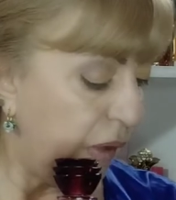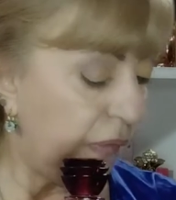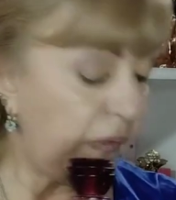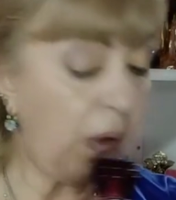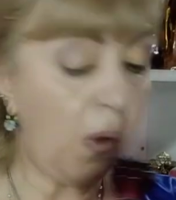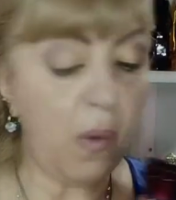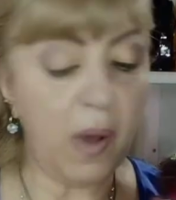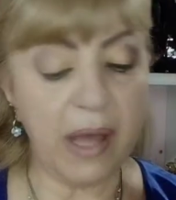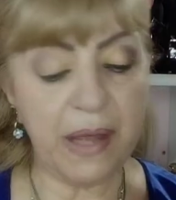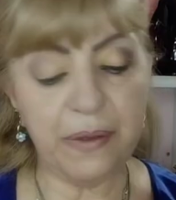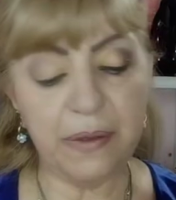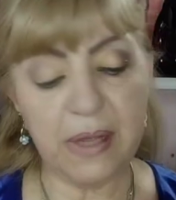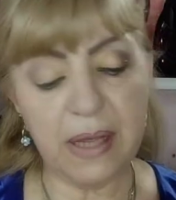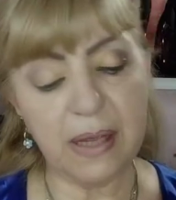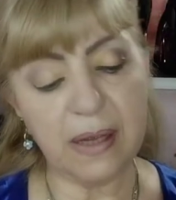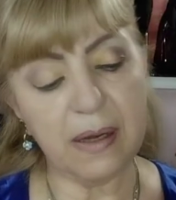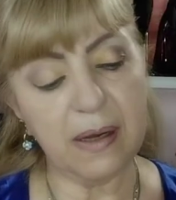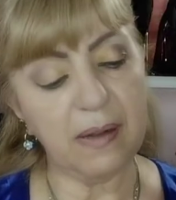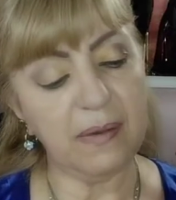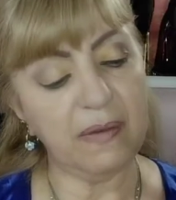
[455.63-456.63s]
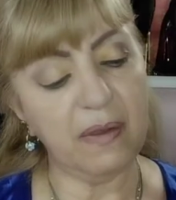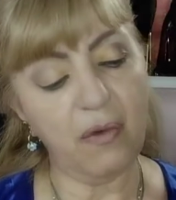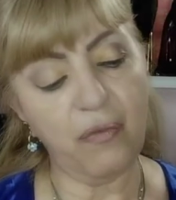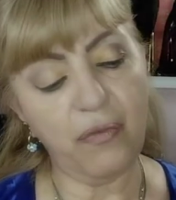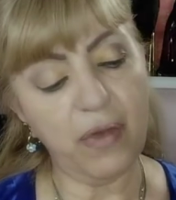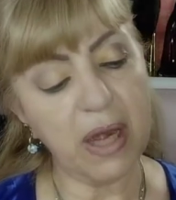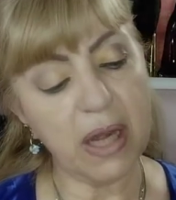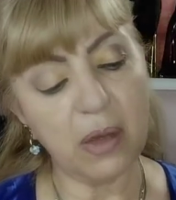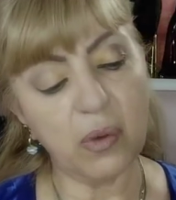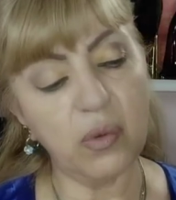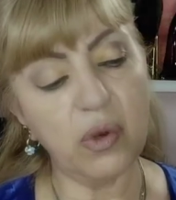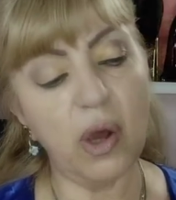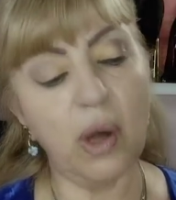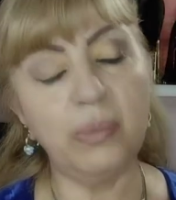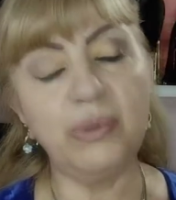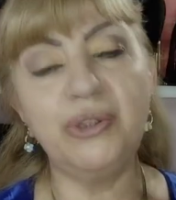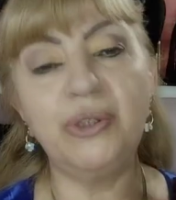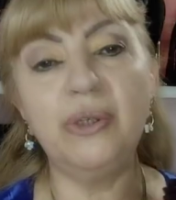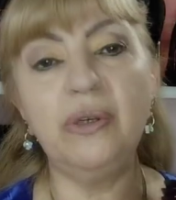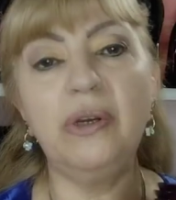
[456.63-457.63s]
So I think it is a very good
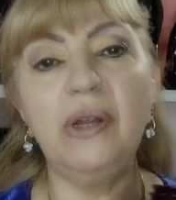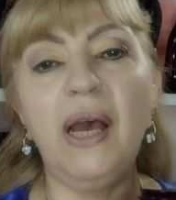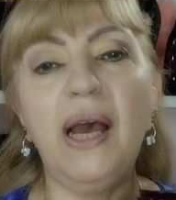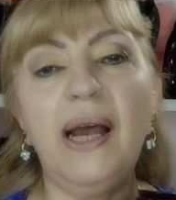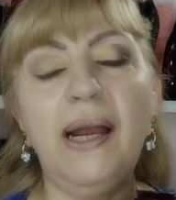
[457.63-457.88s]
option,